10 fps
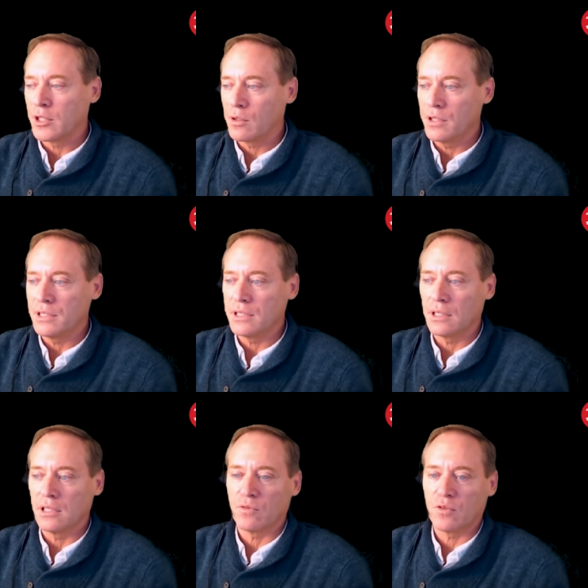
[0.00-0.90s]

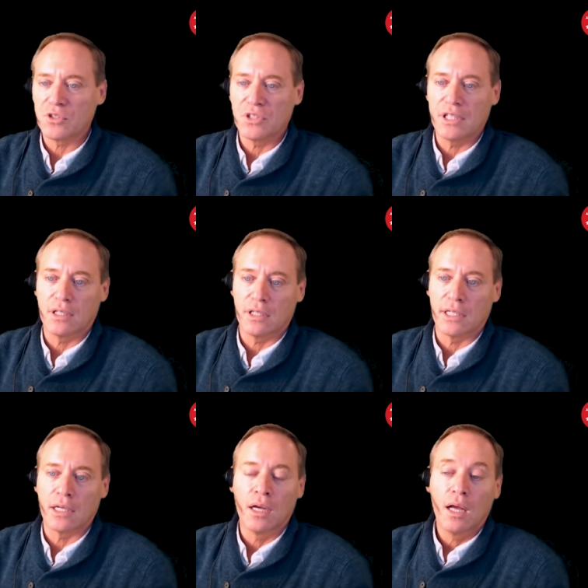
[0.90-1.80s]
increasingly for
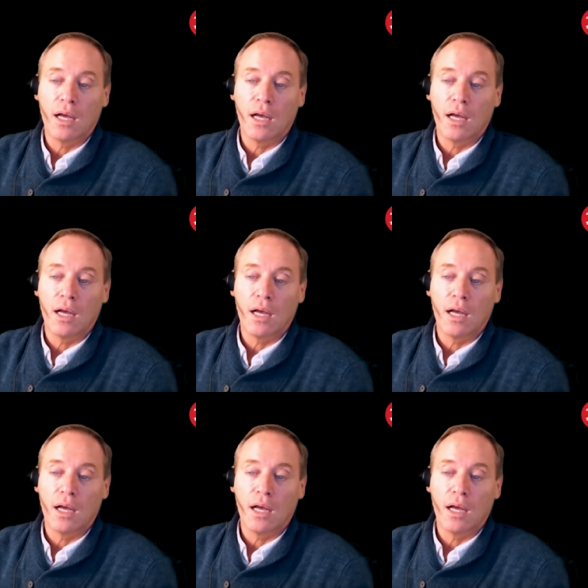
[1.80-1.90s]
signaling